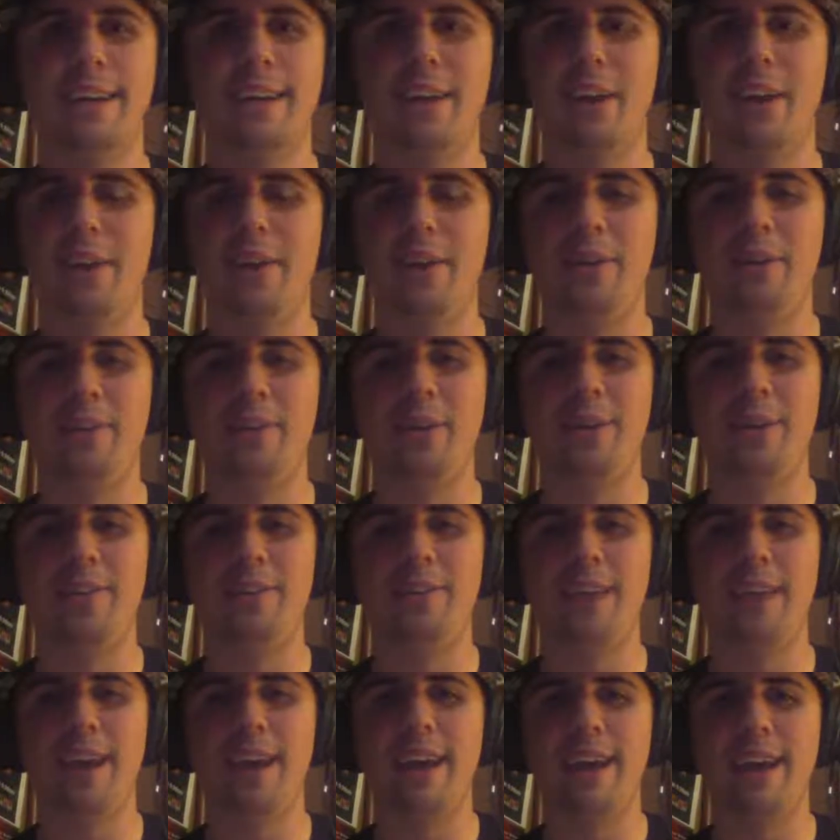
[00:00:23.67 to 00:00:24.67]

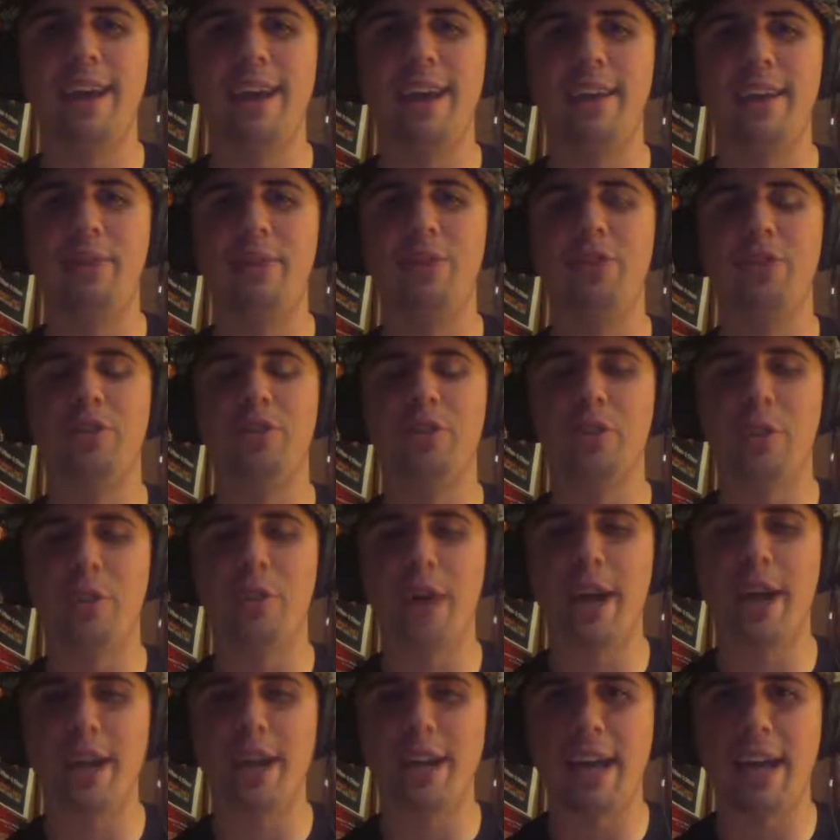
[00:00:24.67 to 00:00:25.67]
it was a
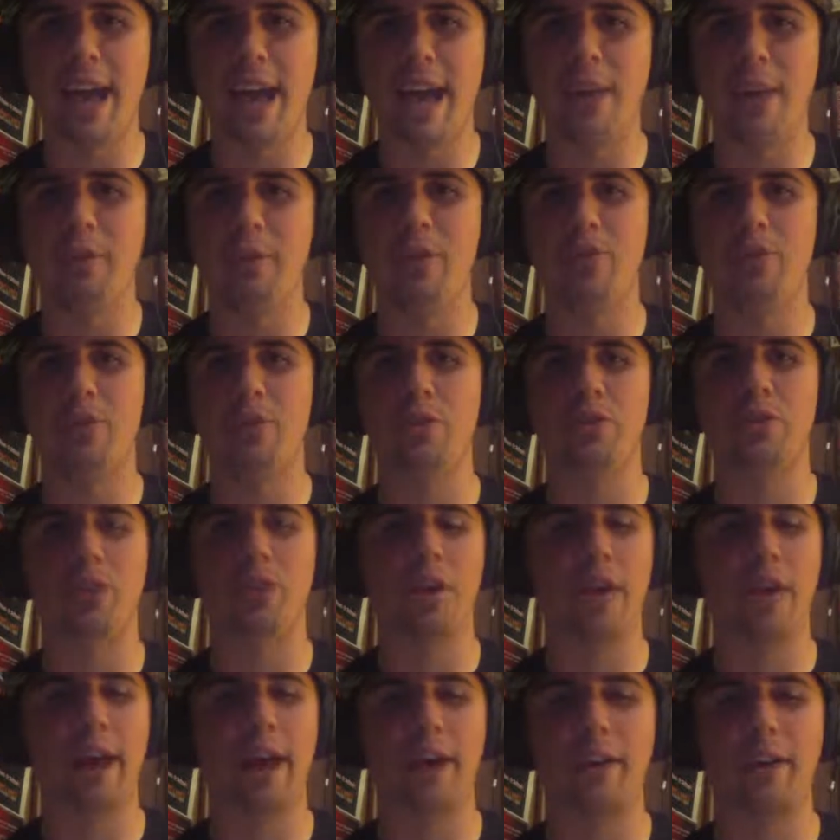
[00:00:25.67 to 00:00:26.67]
great game, which was
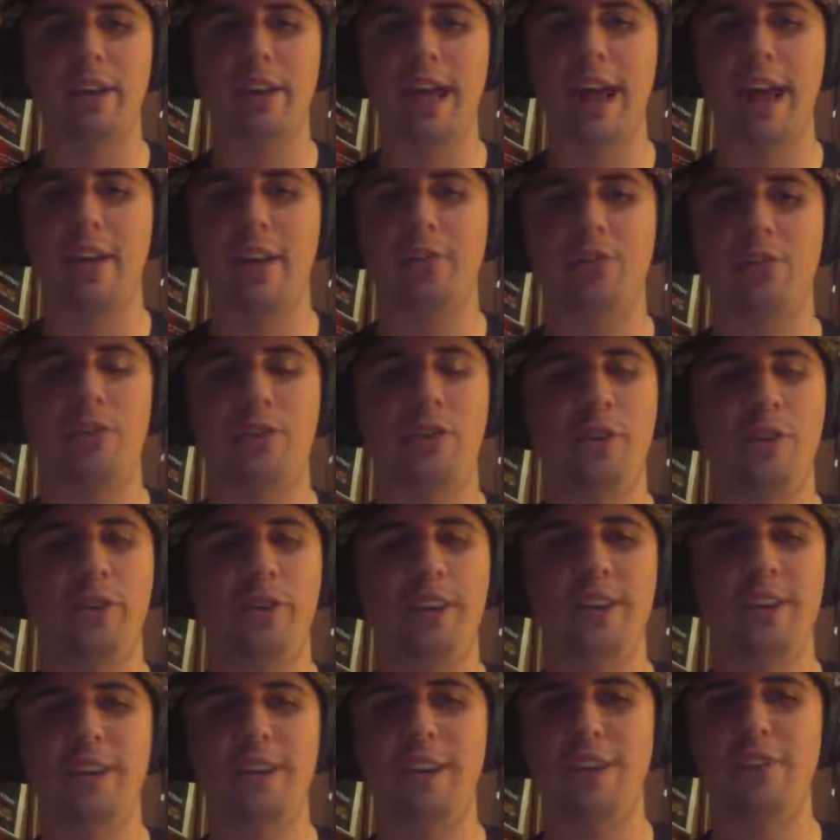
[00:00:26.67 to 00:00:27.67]
all I could ask for.
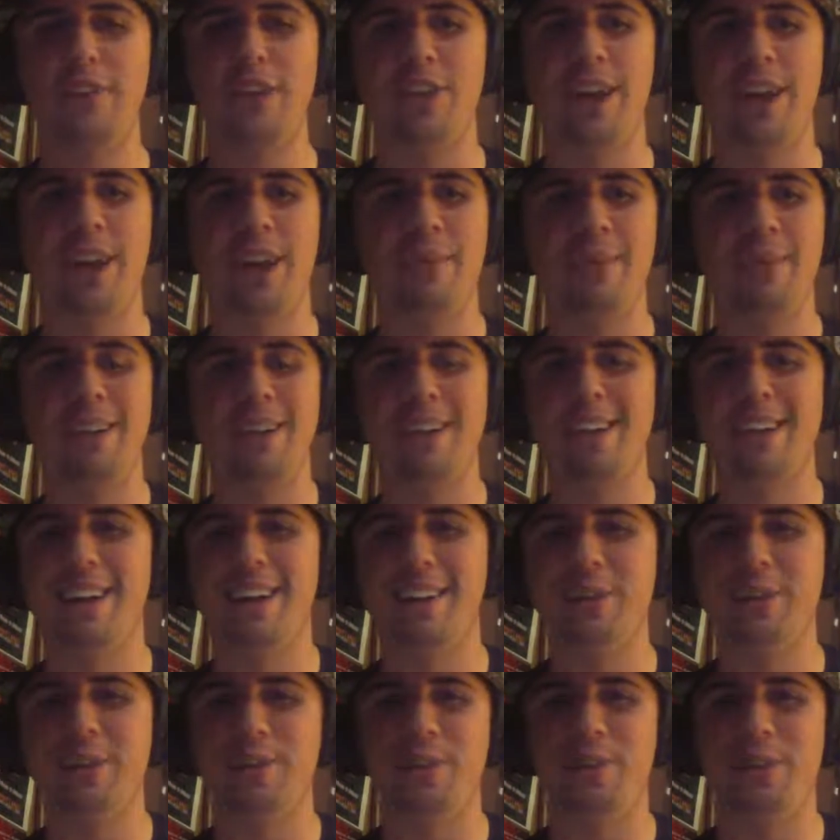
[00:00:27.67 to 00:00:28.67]
And DJ,
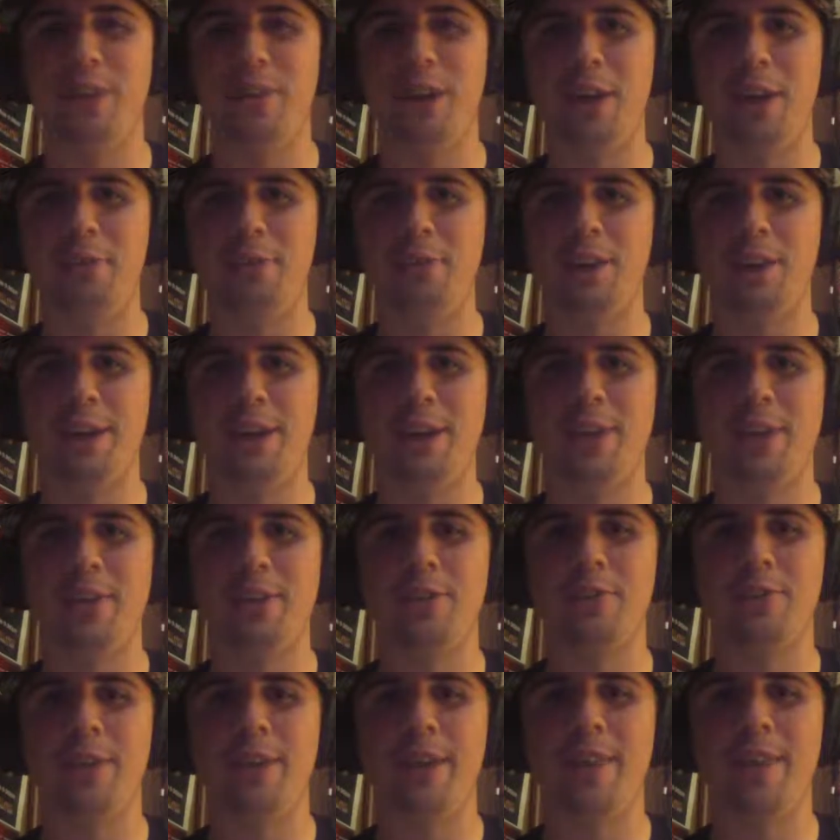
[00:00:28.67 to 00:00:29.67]
the Philadelphia
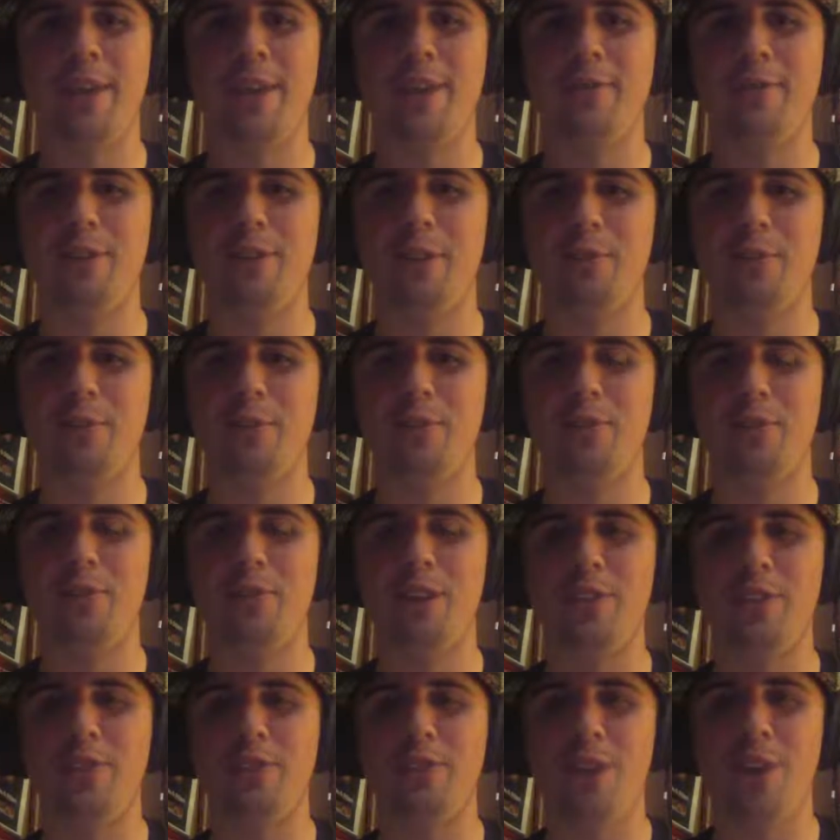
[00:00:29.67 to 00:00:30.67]
Eagles, man, they've
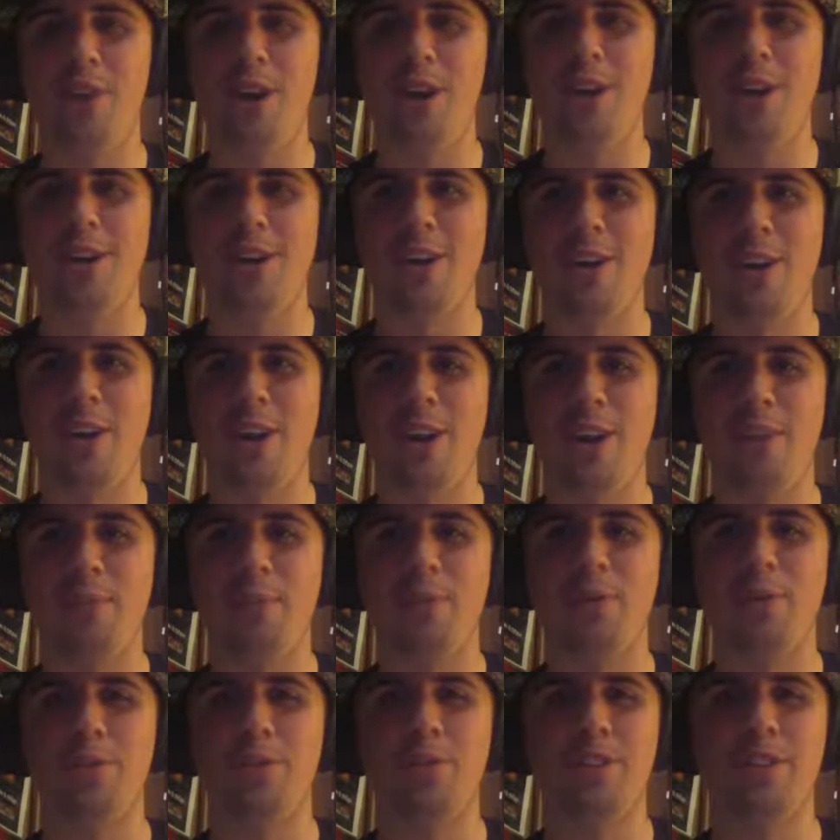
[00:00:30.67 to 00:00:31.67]
proved us wrong all
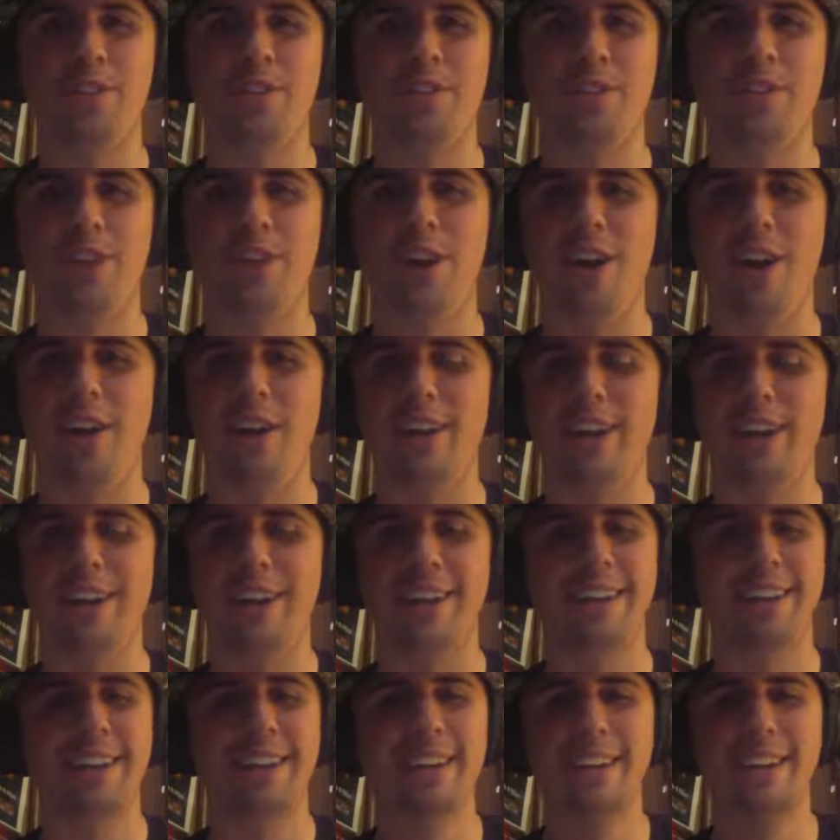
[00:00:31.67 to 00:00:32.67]
postseason long,
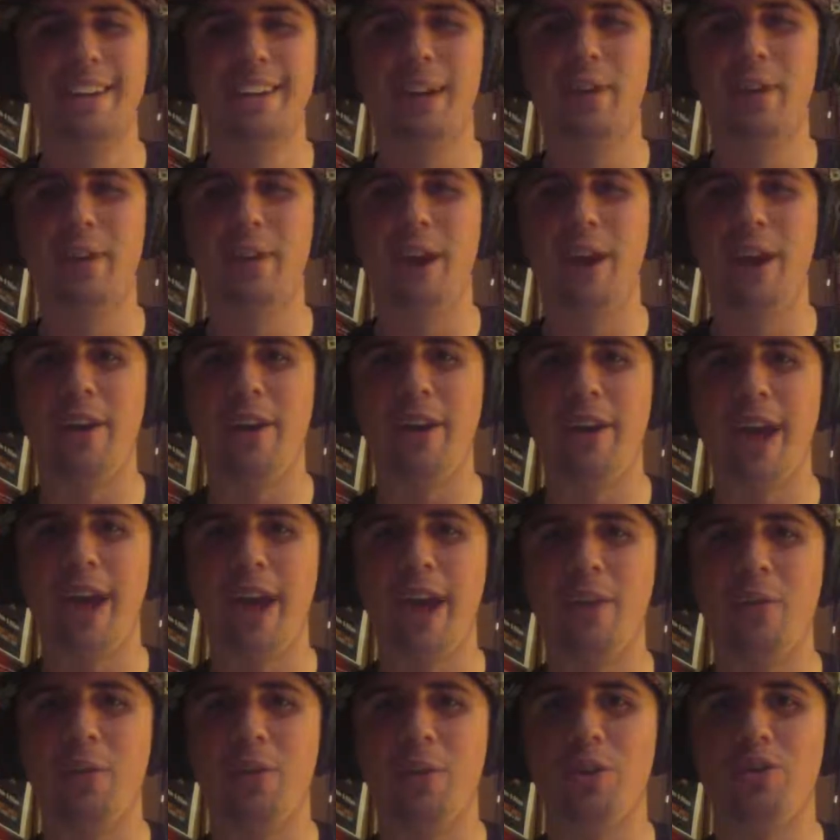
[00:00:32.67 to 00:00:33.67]
and here they are
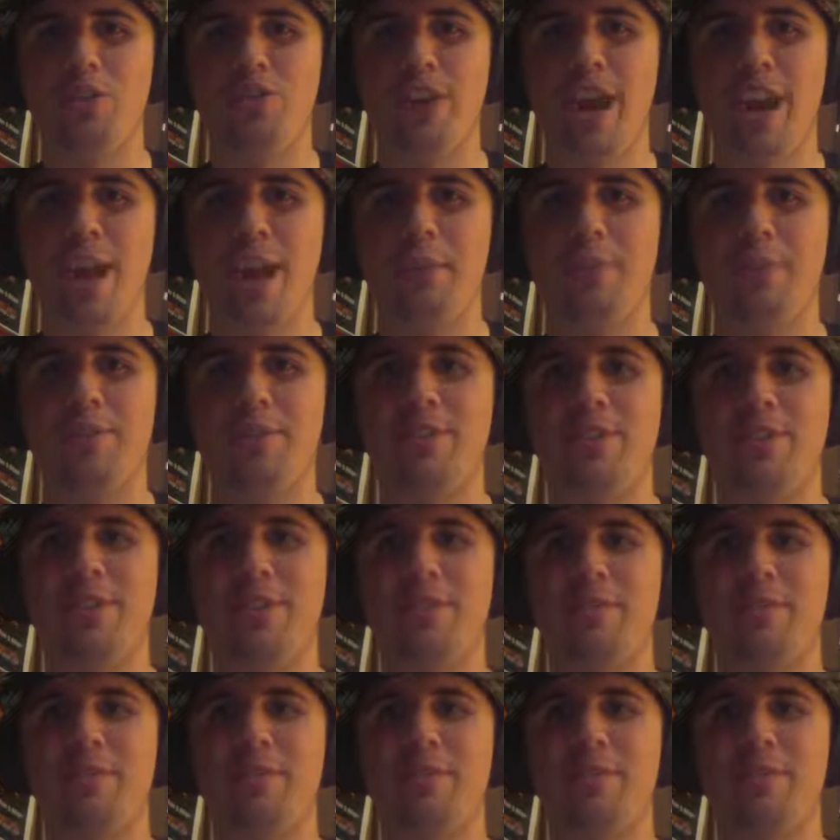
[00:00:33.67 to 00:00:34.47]
now, world champs.